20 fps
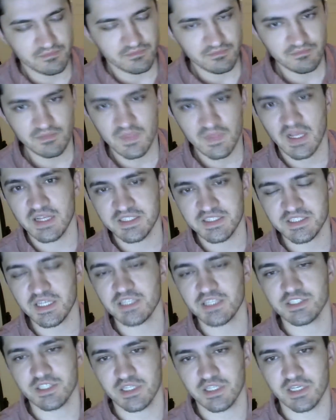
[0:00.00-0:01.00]

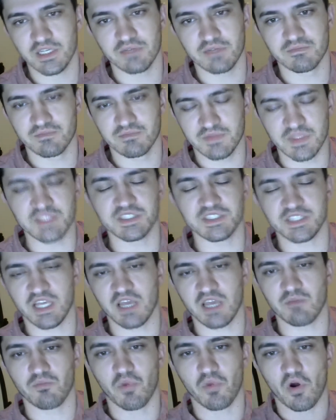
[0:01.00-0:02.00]
essentially the same
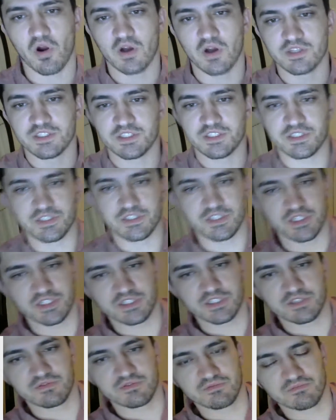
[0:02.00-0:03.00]
parts, just
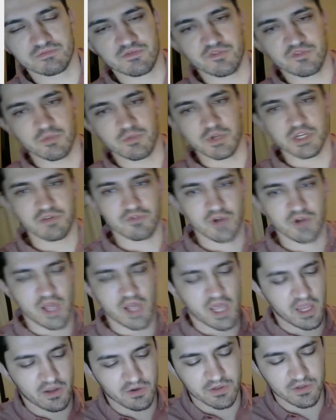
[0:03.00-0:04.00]
from a different
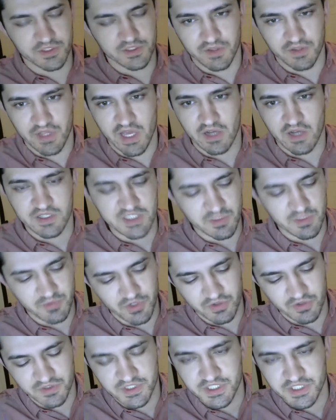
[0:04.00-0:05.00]
angle. So the occipital is
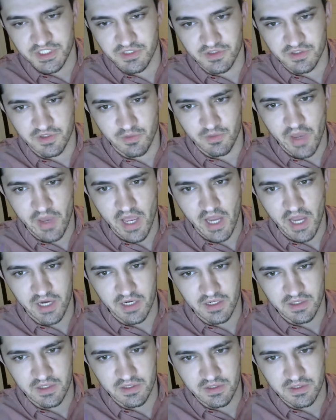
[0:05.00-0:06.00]
still in the back,
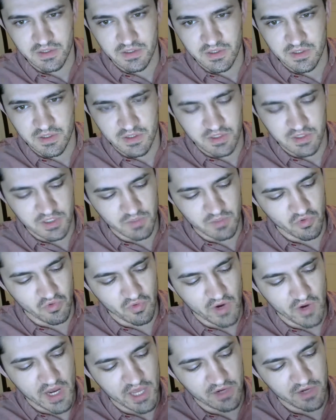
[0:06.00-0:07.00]
the
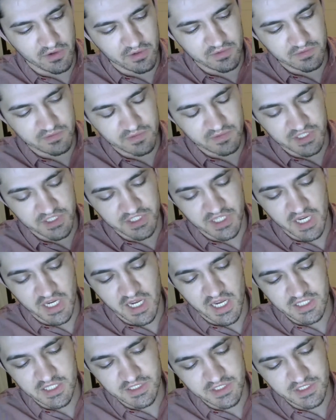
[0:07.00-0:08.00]
parietal, the
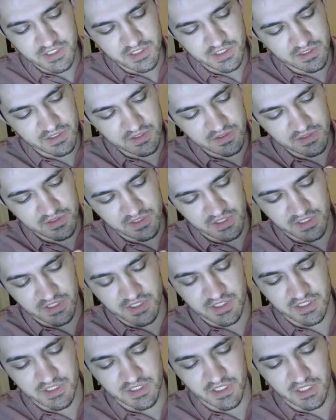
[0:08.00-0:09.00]
sides, since this is
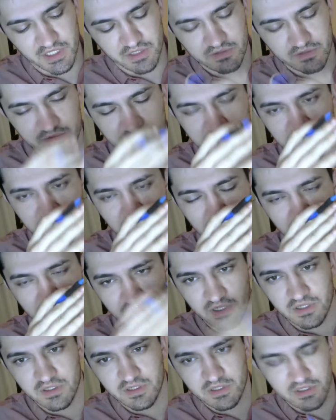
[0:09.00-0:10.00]
a kind of a
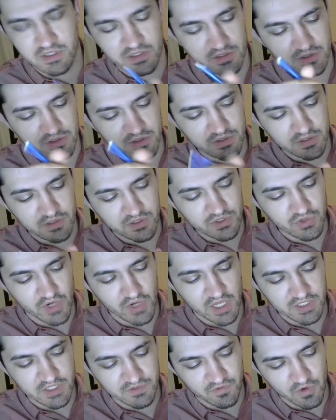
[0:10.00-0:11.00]

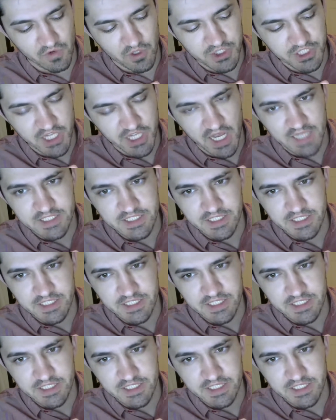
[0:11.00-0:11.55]
transverse cut.